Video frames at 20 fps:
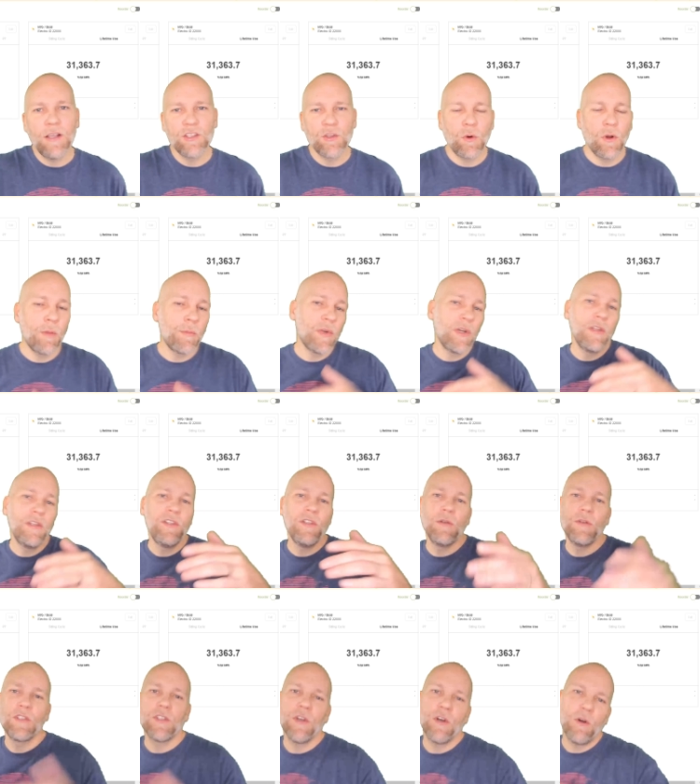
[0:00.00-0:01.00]
So what I'm going to do
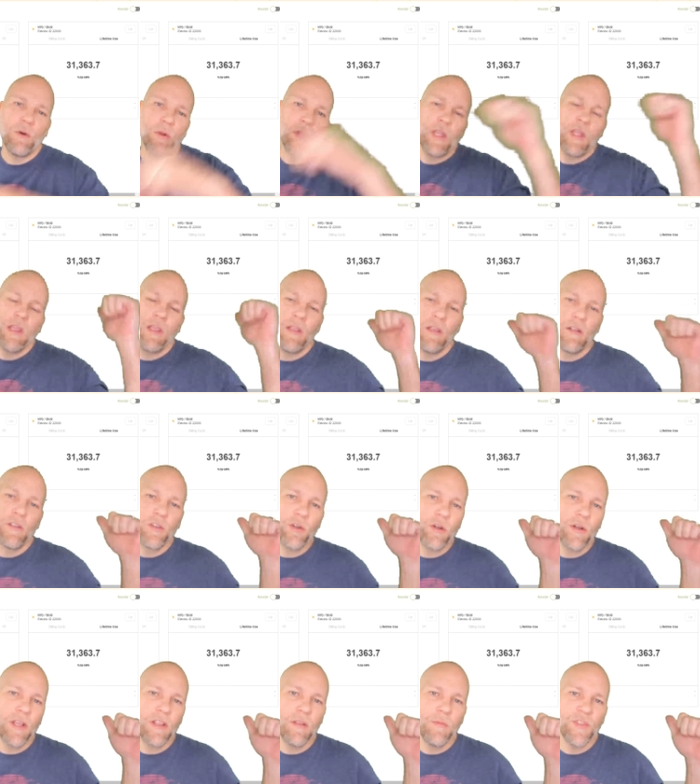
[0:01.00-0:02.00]
is go
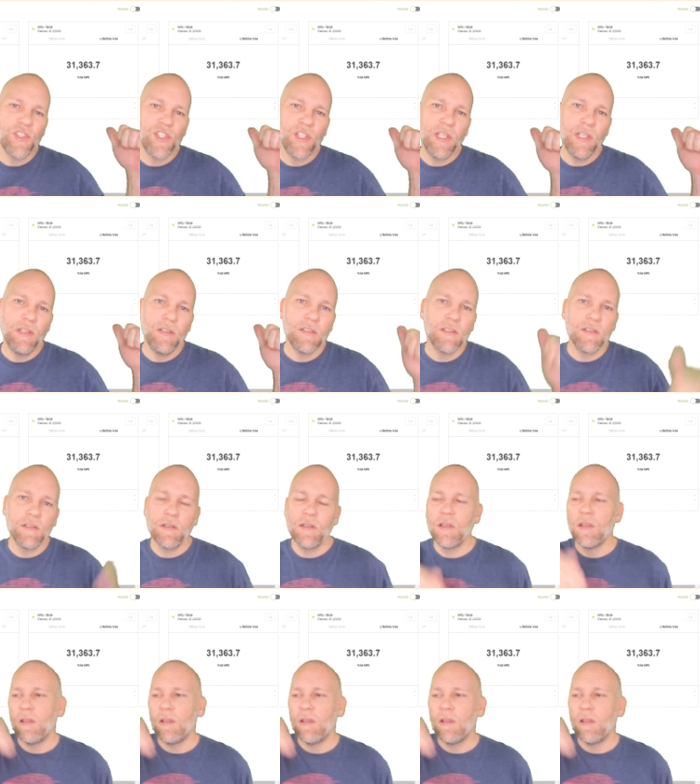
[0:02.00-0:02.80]
turn on the machines,